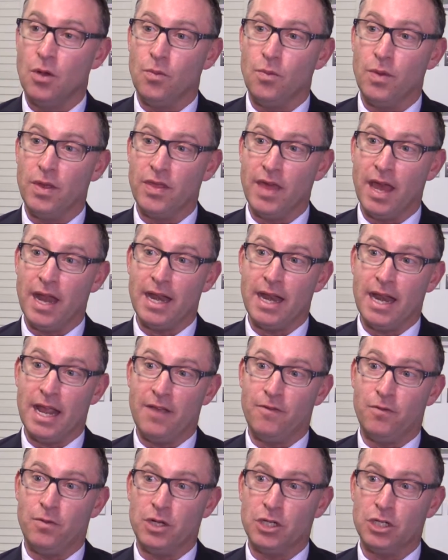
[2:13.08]
We then,
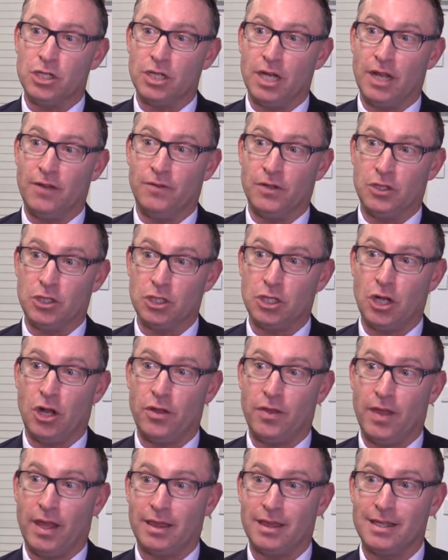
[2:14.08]
if it's
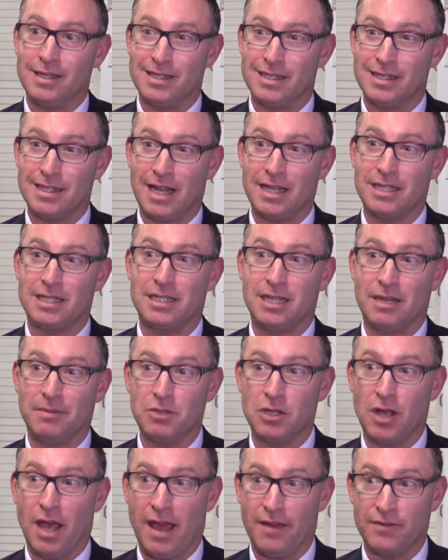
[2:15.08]
shown that this does seem
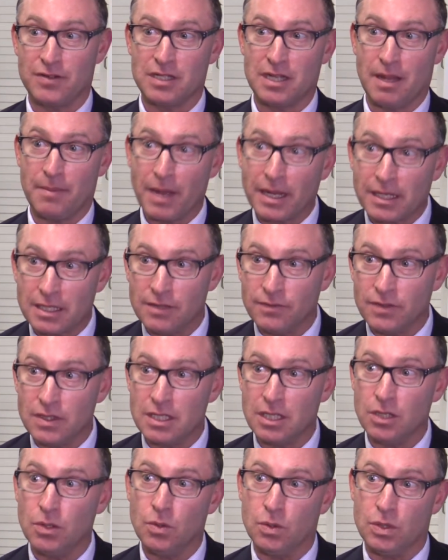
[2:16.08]
to have some
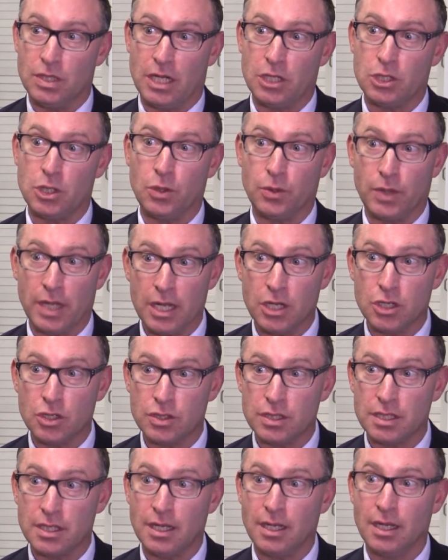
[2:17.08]
activity or does look
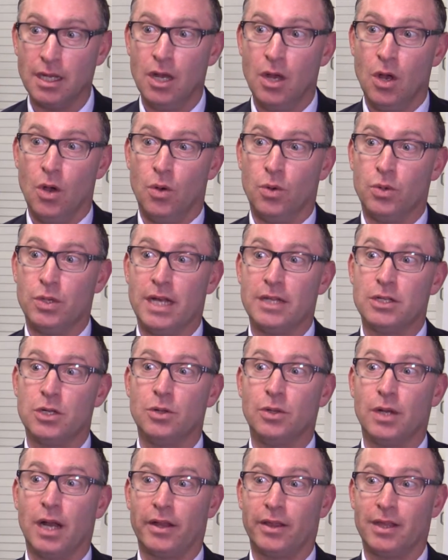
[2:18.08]
interesting or does
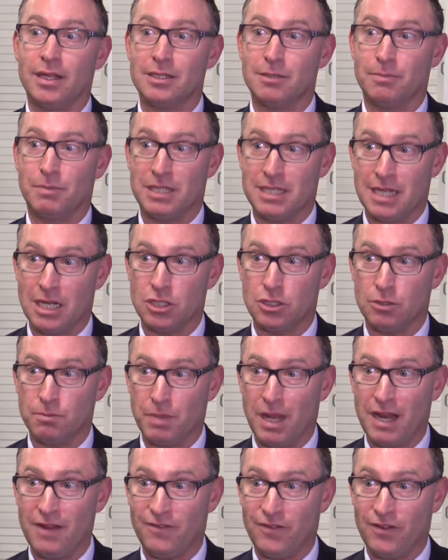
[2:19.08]
look like there's a potential
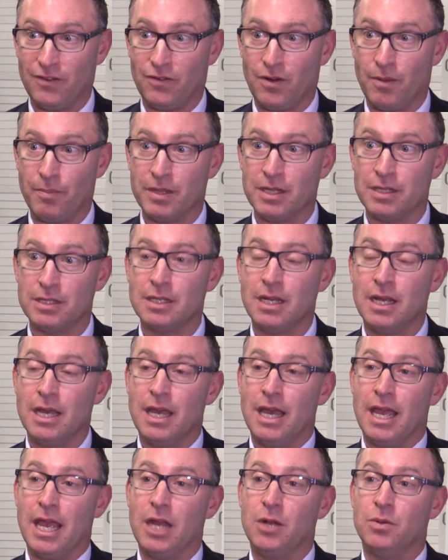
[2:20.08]
benefit from this,
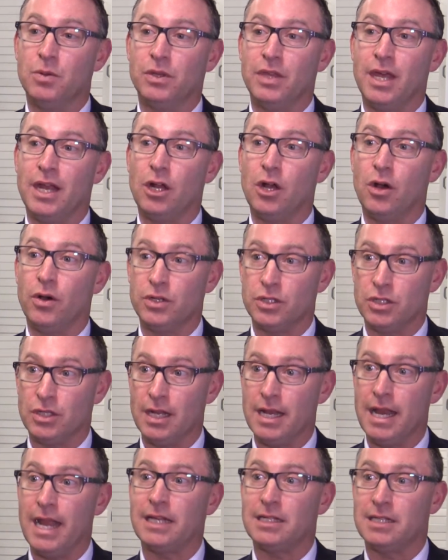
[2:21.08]
it will then go on to
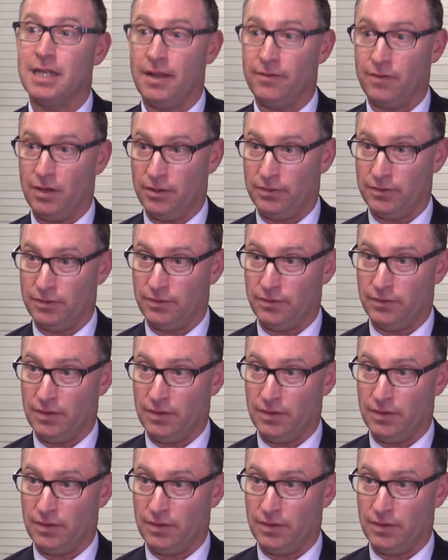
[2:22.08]
the next level of